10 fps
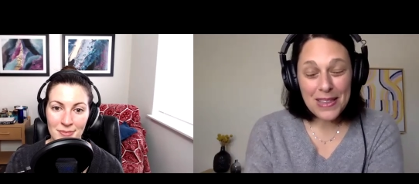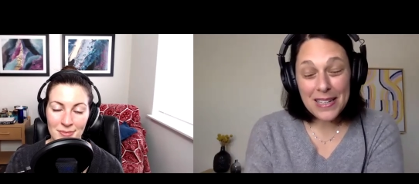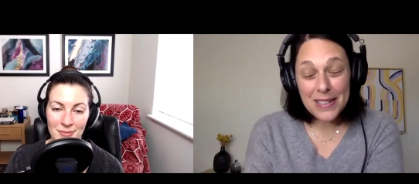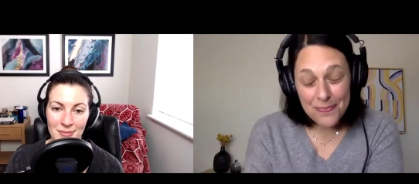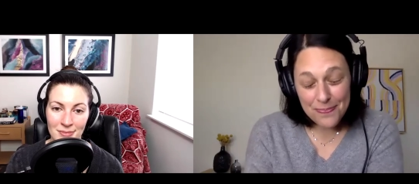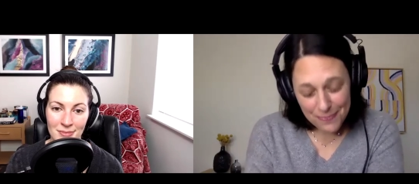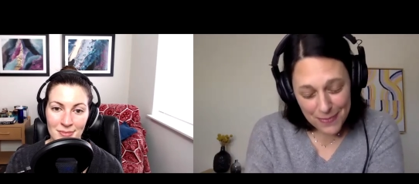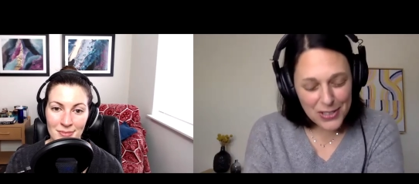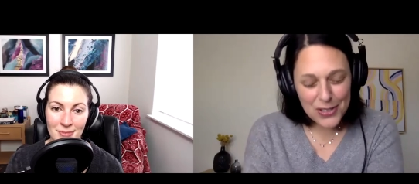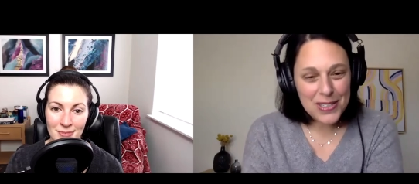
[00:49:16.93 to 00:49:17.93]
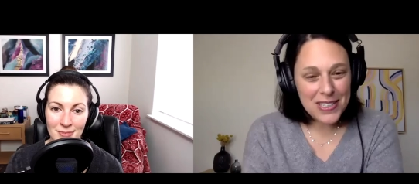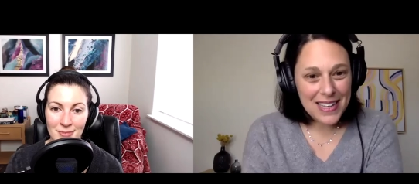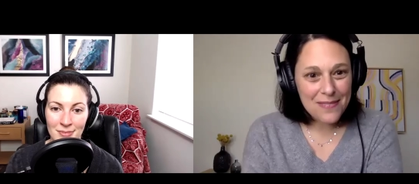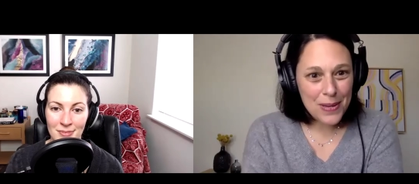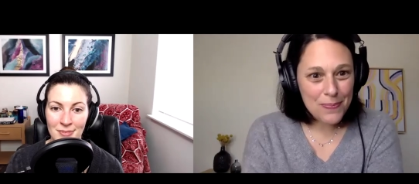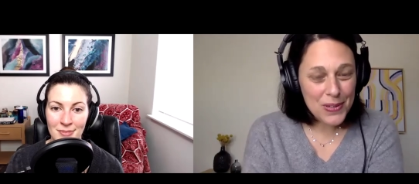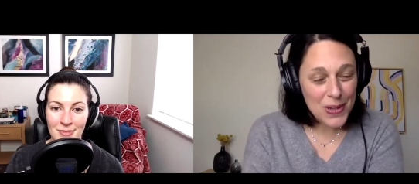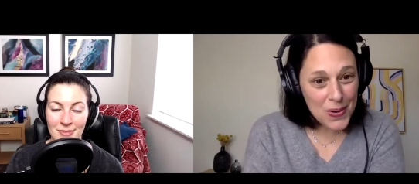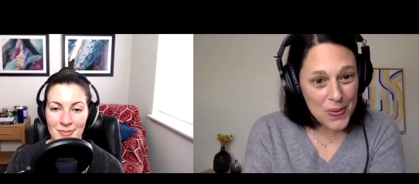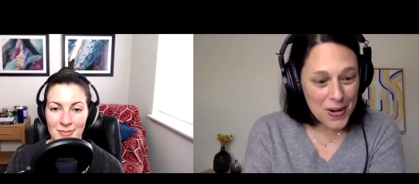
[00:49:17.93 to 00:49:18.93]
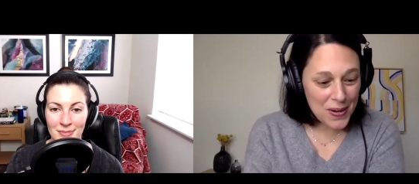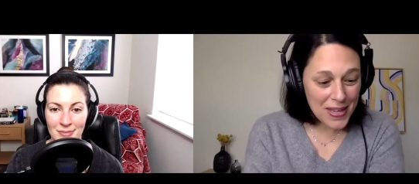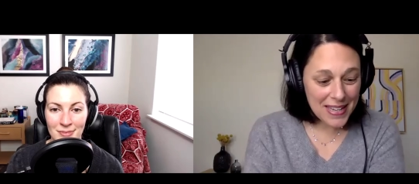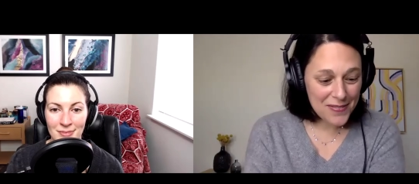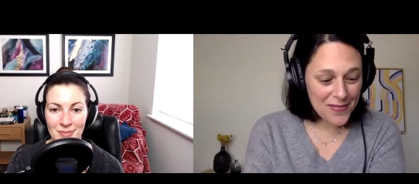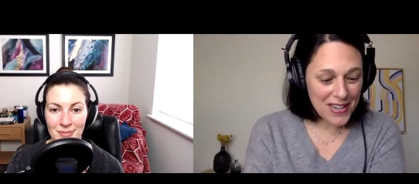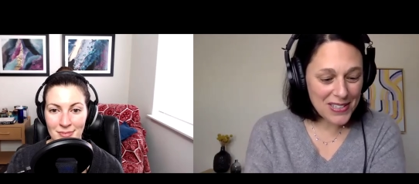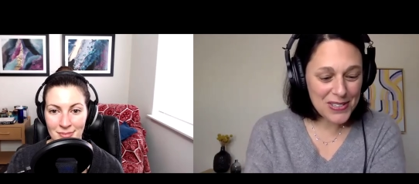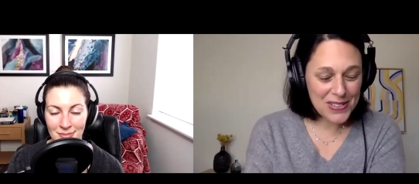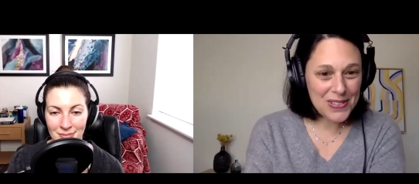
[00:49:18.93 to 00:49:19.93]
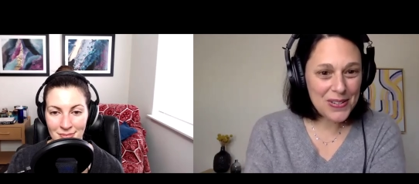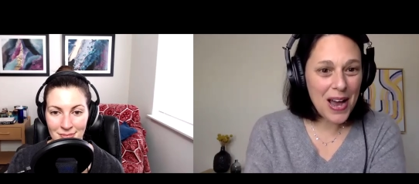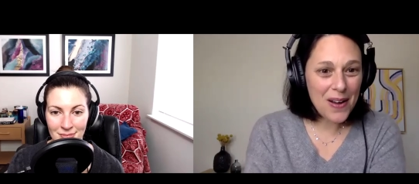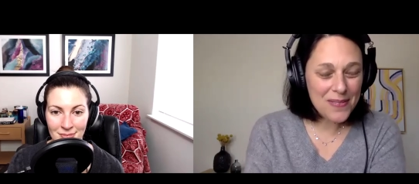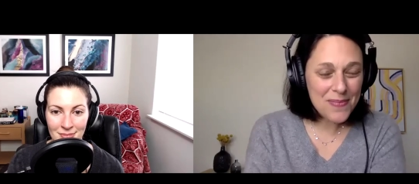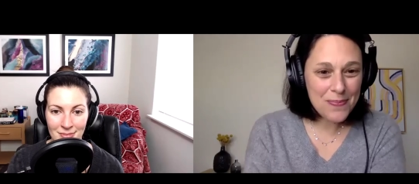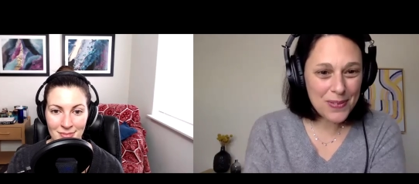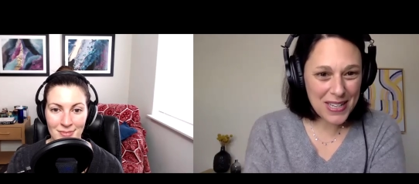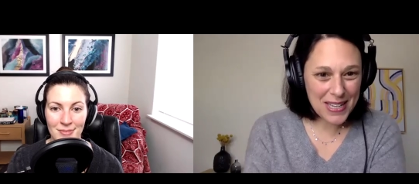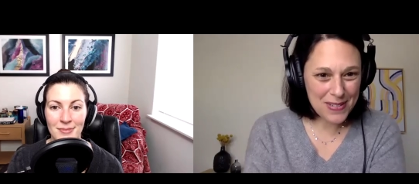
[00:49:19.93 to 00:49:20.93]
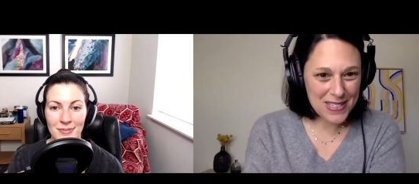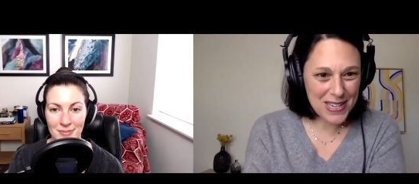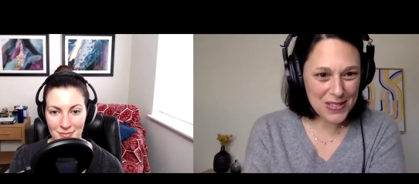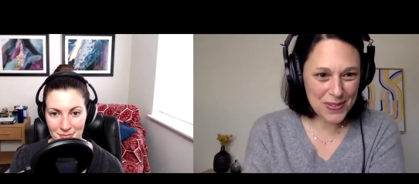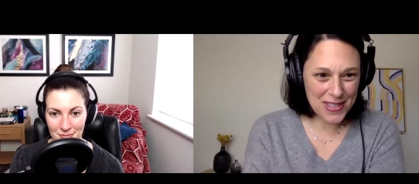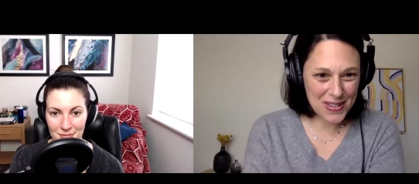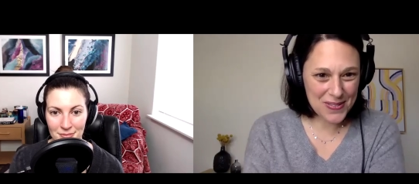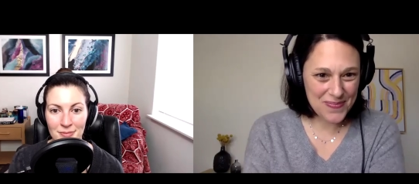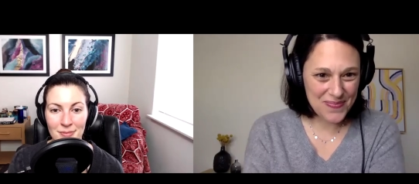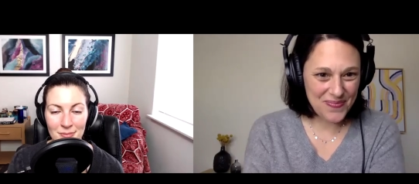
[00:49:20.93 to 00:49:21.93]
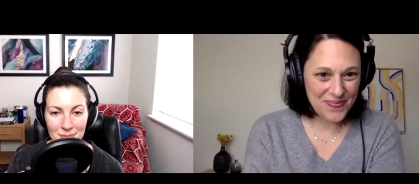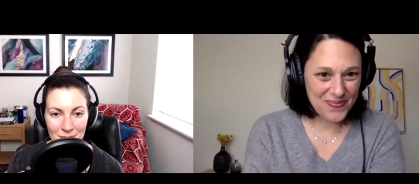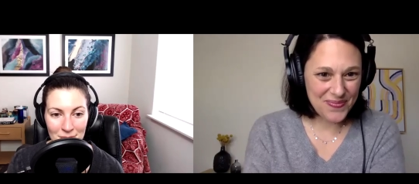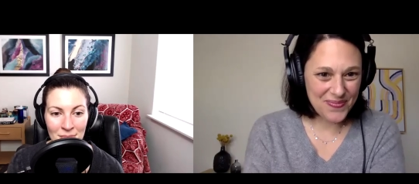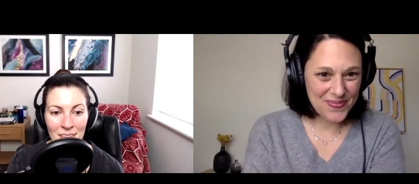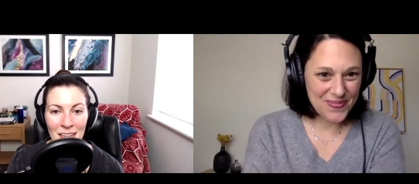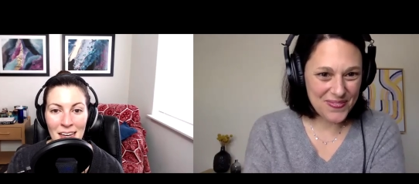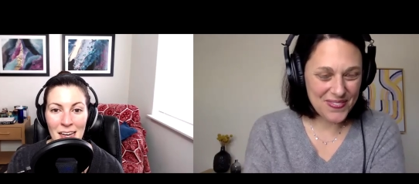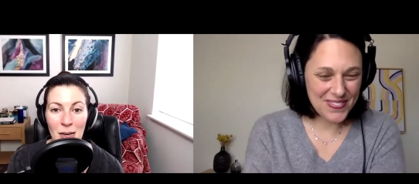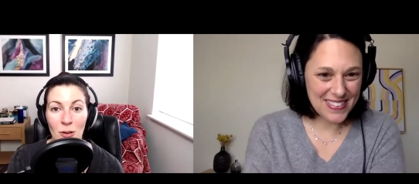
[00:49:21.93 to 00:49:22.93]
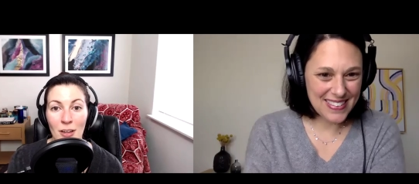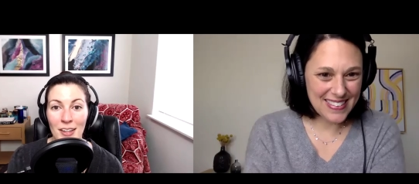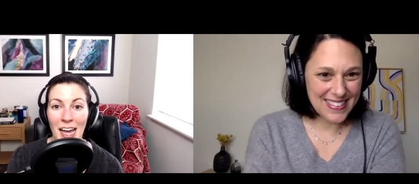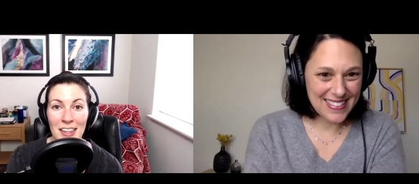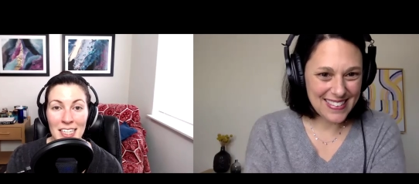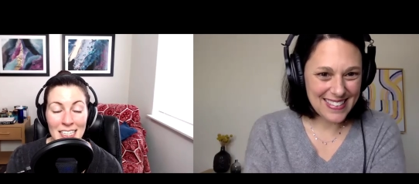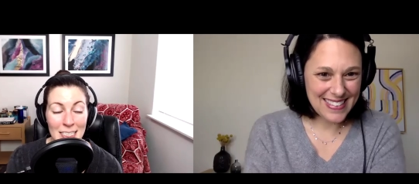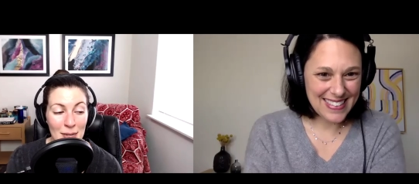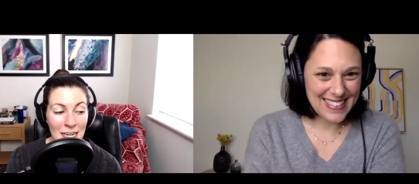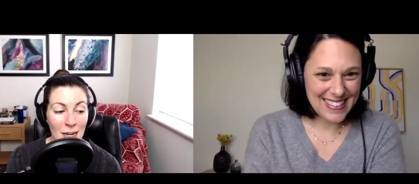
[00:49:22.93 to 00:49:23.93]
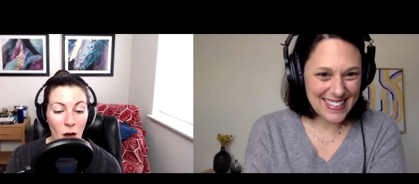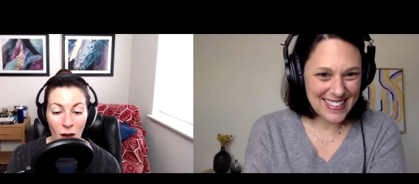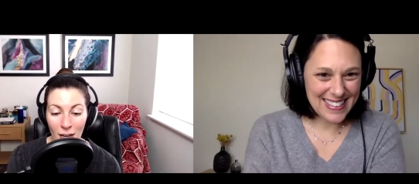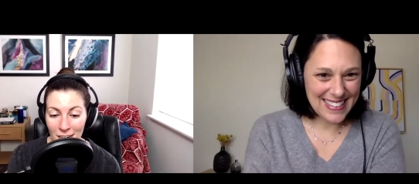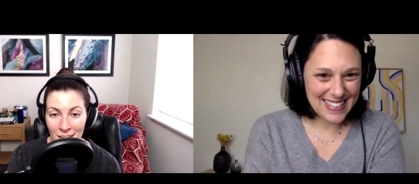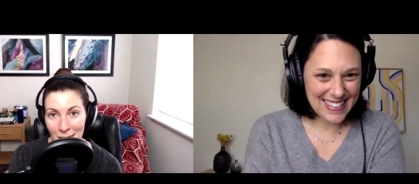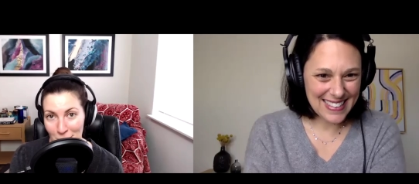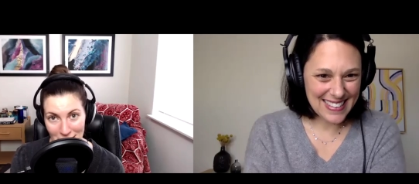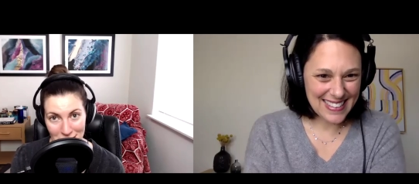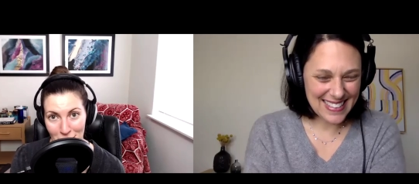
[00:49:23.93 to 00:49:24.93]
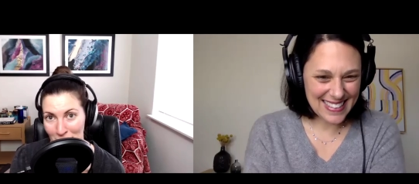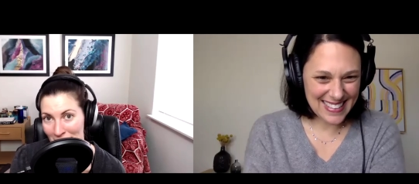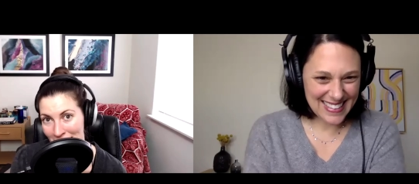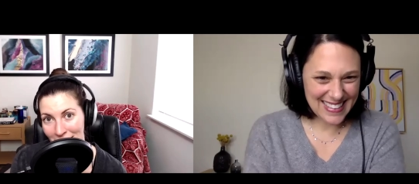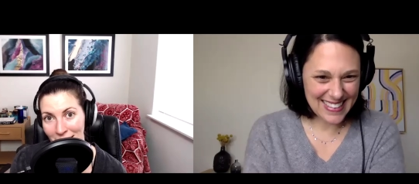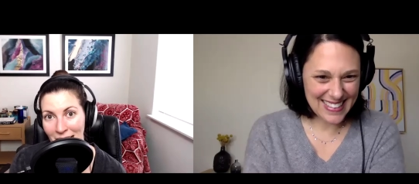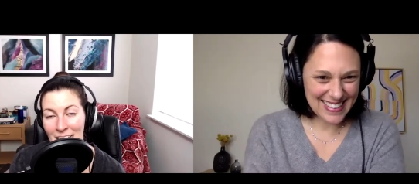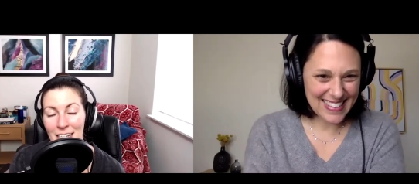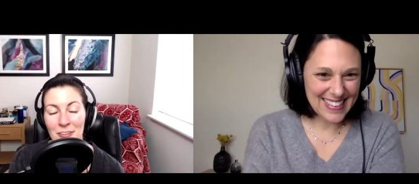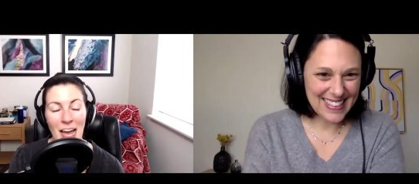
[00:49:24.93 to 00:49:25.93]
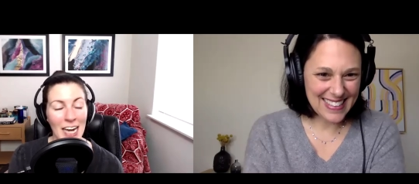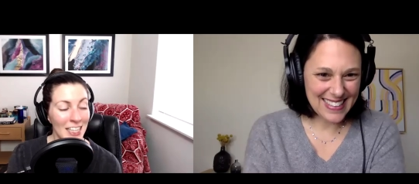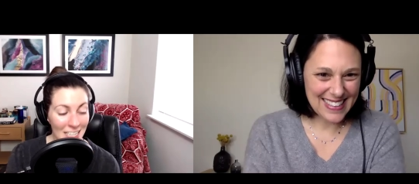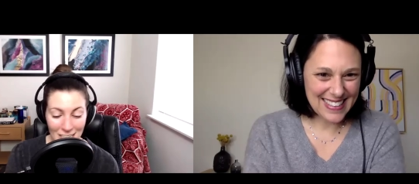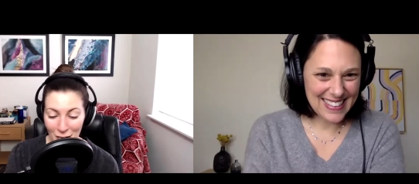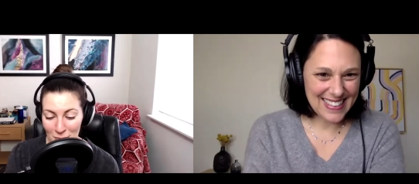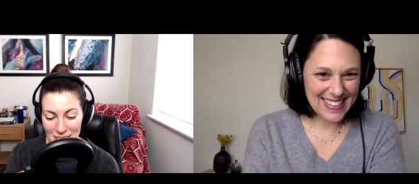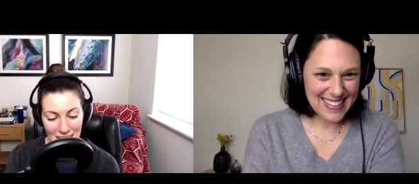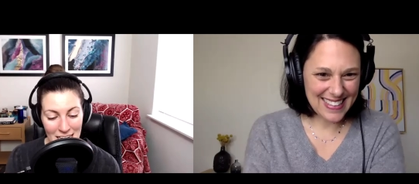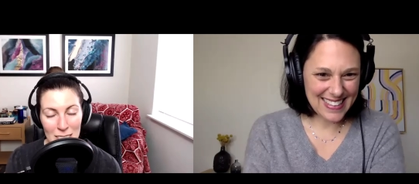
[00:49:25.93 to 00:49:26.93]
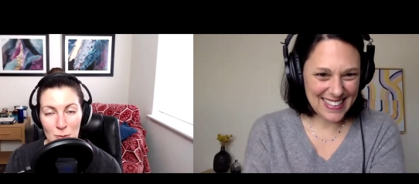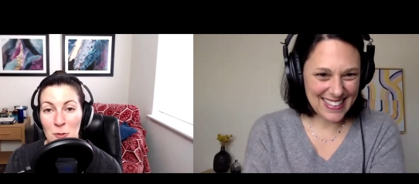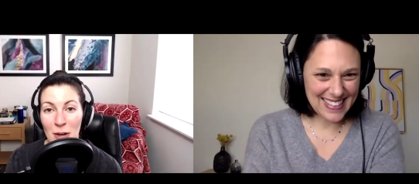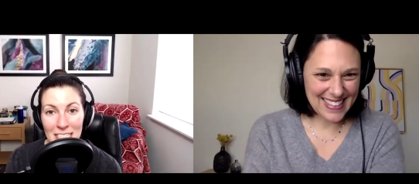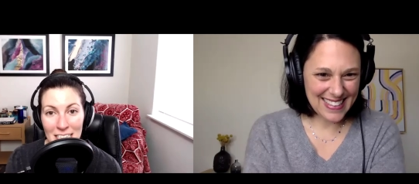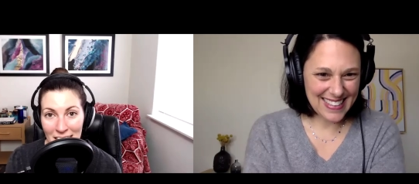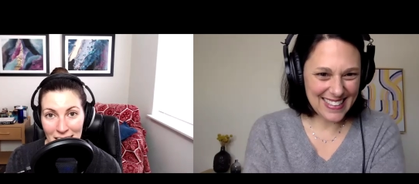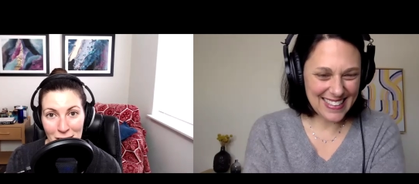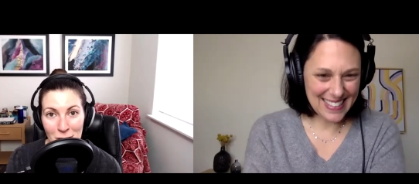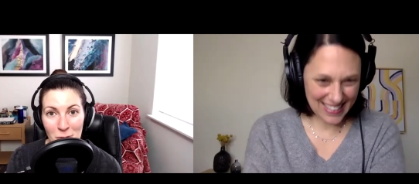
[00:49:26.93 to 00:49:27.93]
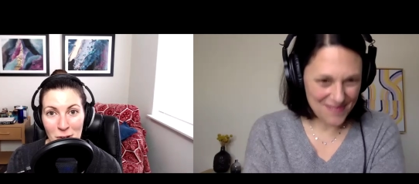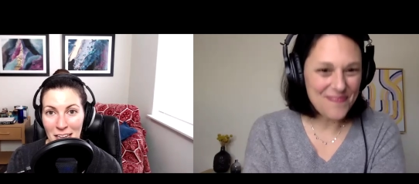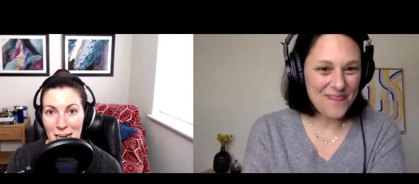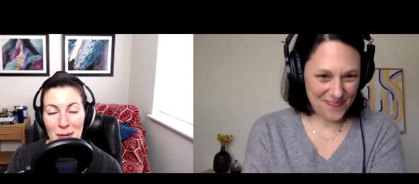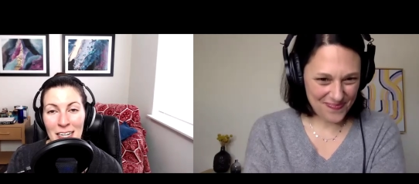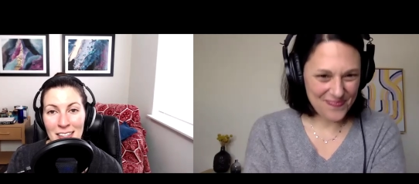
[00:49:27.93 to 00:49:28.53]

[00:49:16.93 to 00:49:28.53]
Speaker 1: let make sure to let people know where they can find you. So how can people keep in touch with you?
Speaker 2: Well, Kathy, it has been an honor and a pleasure to be here. And if anything that I've been saying has been resonating with anybody